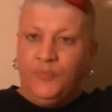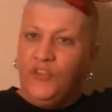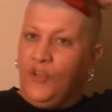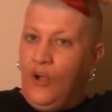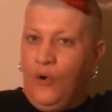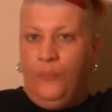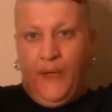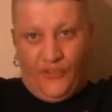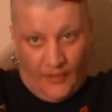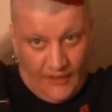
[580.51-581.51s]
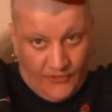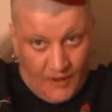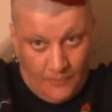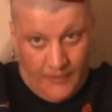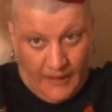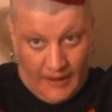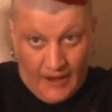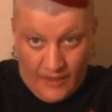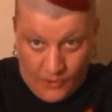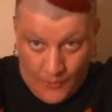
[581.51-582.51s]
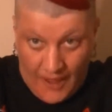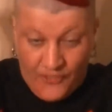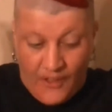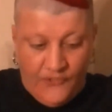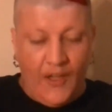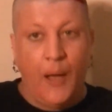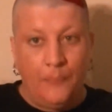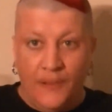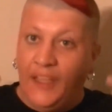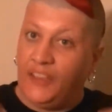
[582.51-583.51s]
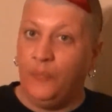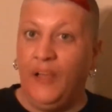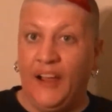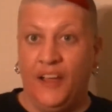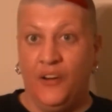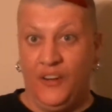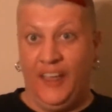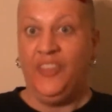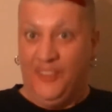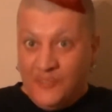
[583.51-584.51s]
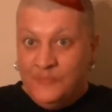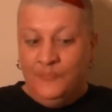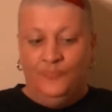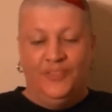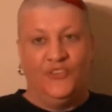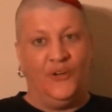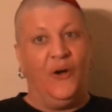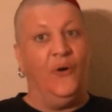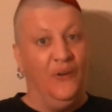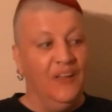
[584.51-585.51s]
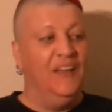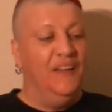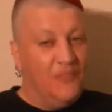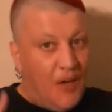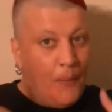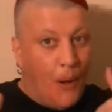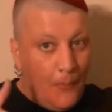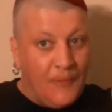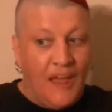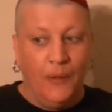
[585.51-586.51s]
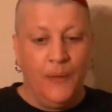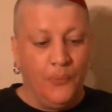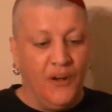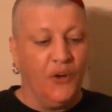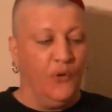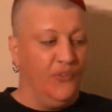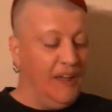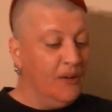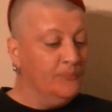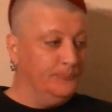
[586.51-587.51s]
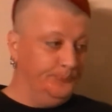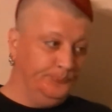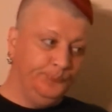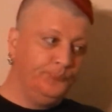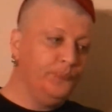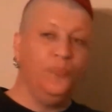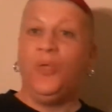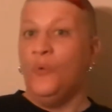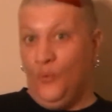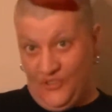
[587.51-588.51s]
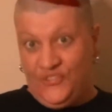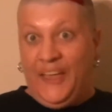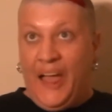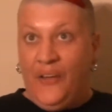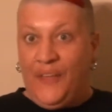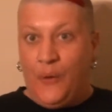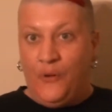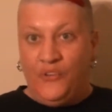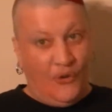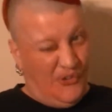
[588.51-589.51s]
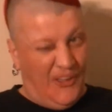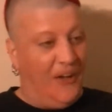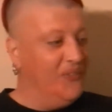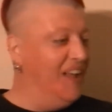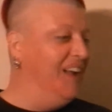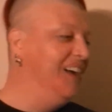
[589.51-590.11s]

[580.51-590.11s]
So basically it's going to be the wrath on top and like the black underneath. So I'm hoping that'll be pretty groovy. We'll see how that one turns out.